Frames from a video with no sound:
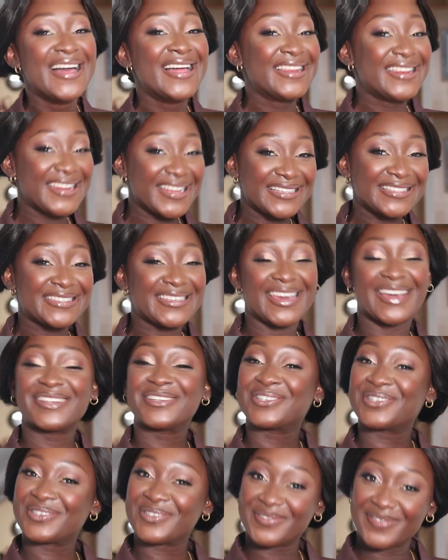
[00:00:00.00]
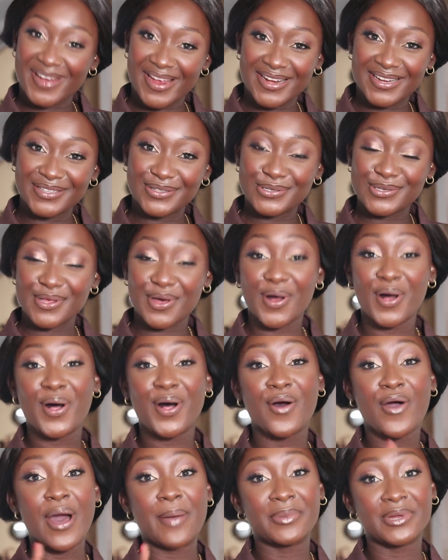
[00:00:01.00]
let's get straight into the
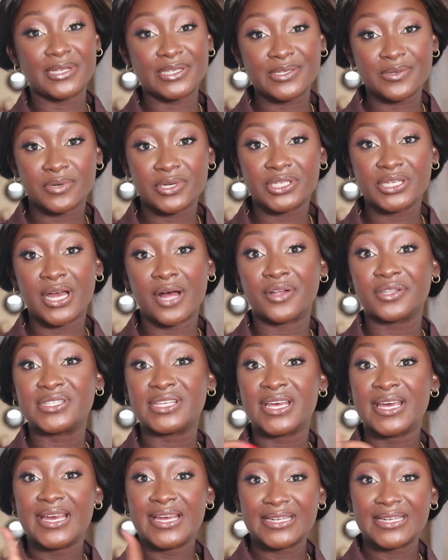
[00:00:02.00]
haul I'm gonna switch out